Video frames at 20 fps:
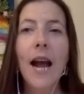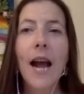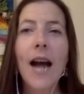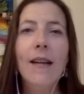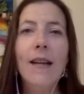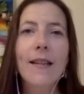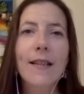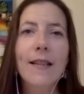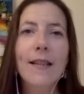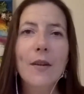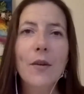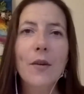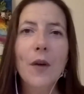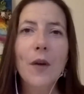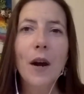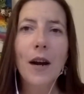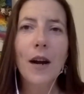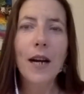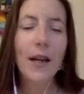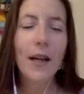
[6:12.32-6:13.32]
And so
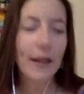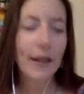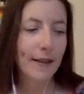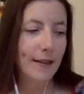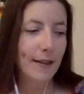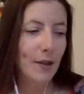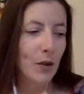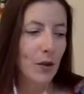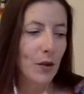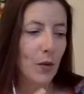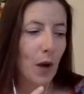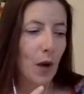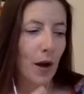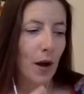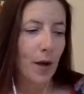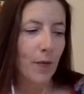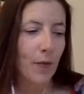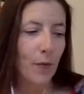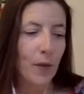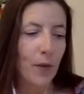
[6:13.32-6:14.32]
I like to
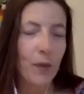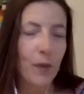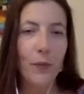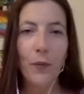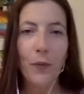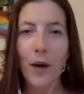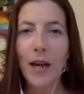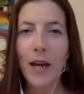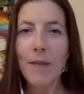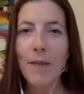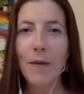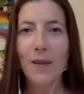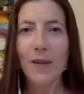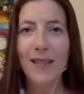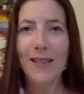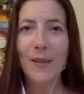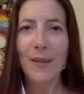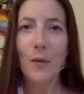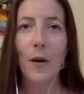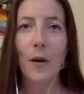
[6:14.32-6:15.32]
reframe our
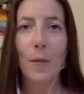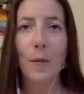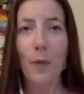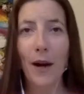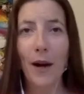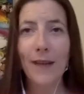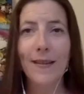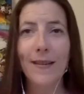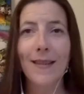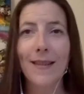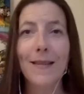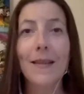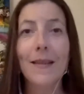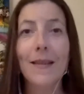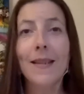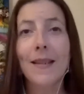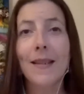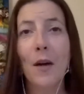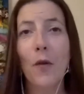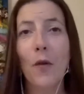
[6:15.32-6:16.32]
solo practice
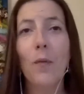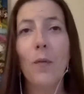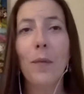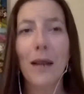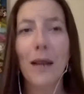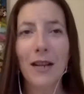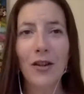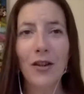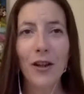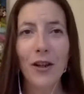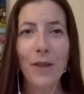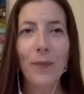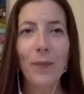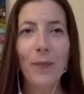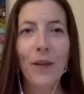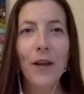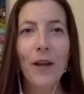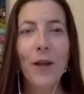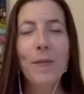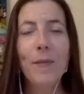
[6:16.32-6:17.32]
as self-pleasure,
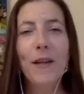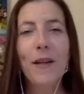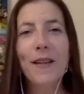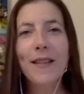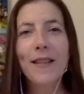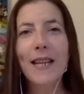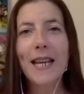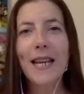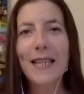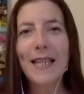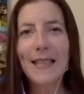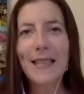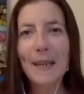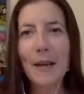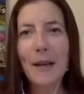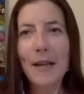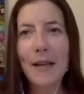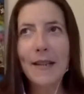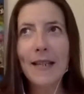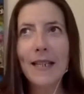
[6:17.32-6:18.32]
because
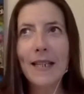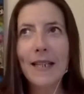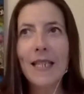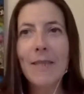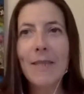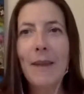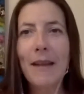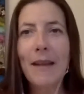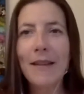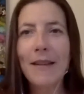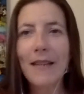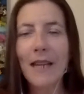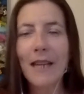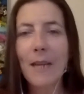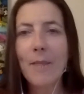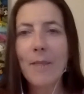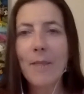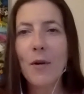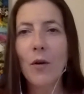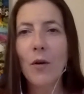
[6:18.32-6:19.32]
it's expanding
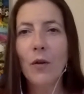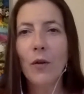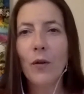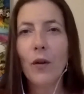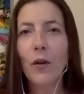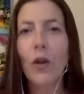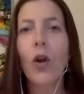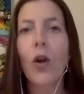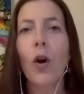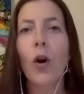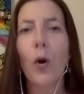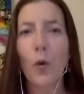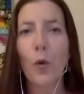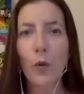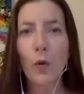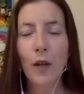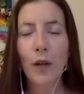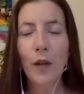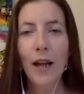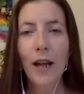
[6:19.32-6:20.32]
it beyond the
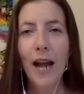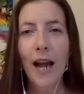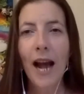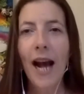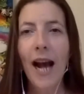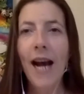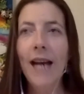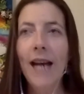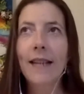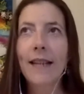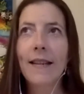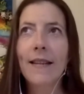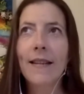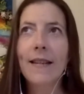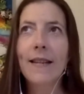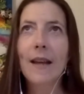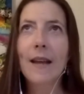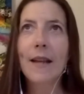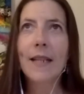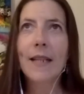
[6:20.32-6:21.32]
goal
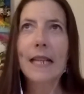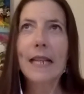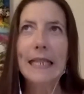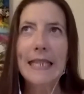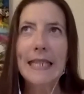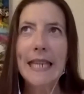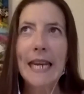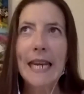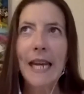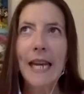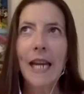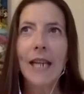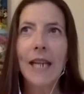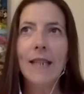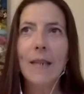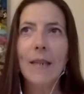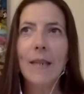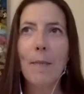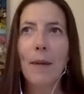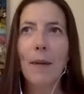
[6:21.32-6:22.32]
and seeing it
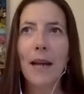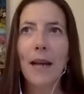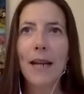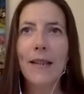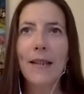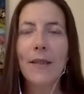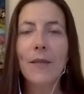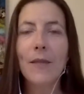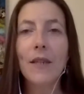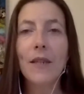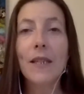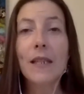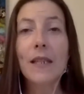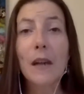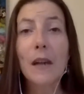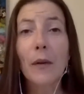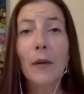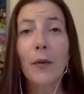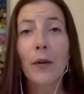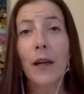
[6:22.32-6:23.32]
as a place of
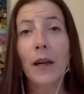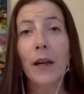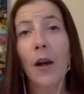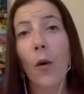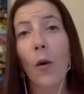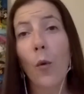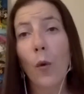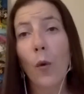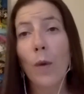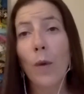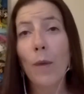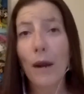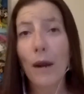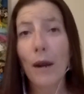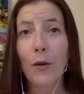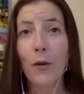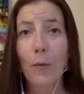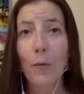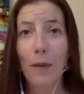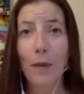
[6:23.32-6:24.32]
discovering all
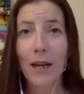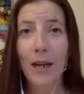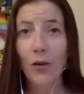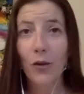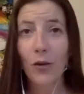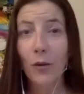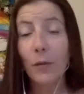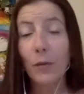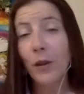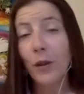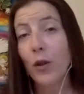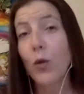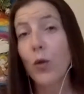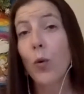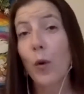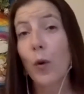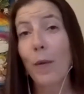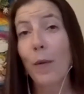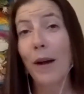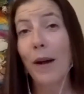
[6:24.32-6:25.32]
about your pleasure. I'm going to
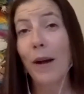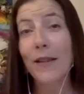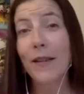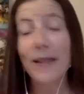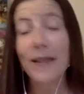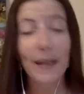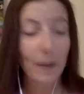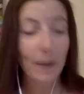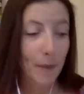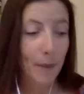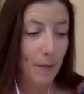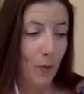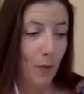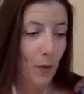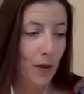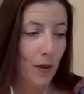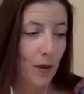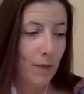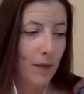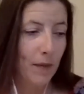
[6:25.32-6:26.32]
talk about this a little bit
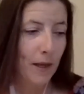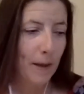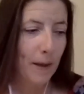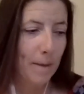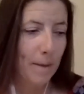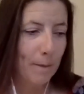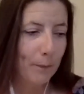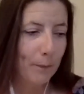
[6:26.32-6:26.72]
more in a minute.